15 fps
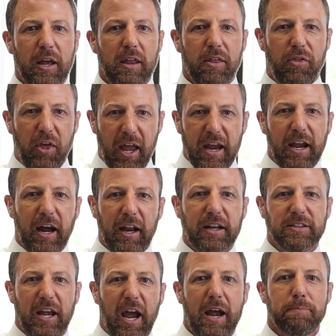They
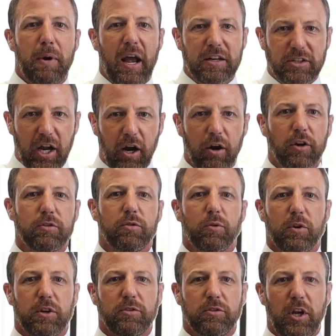got attacked by a terrorist
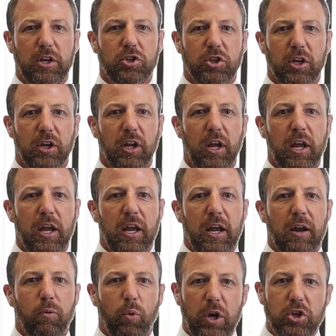organization,
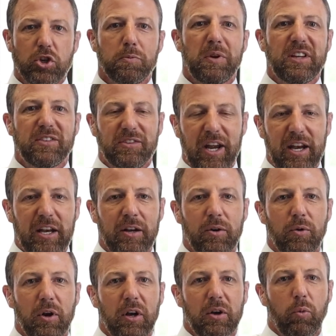and we should be
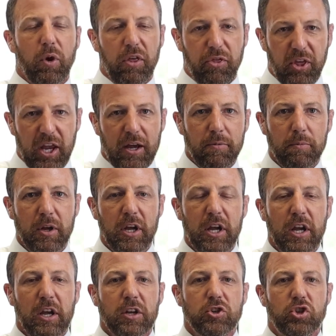standing with
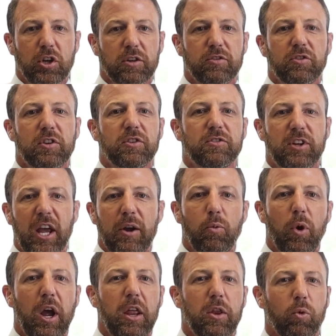them just the
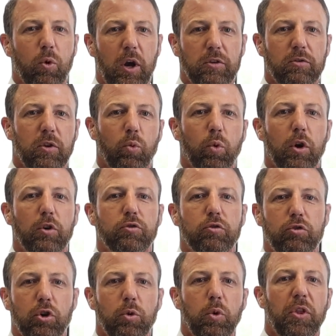same way the rest of the world
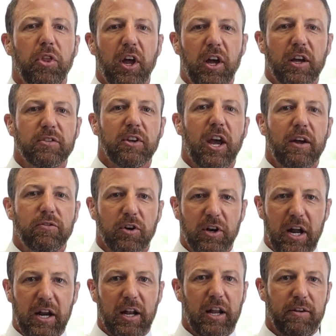stood with us after
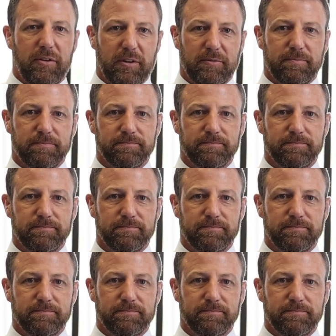9/11.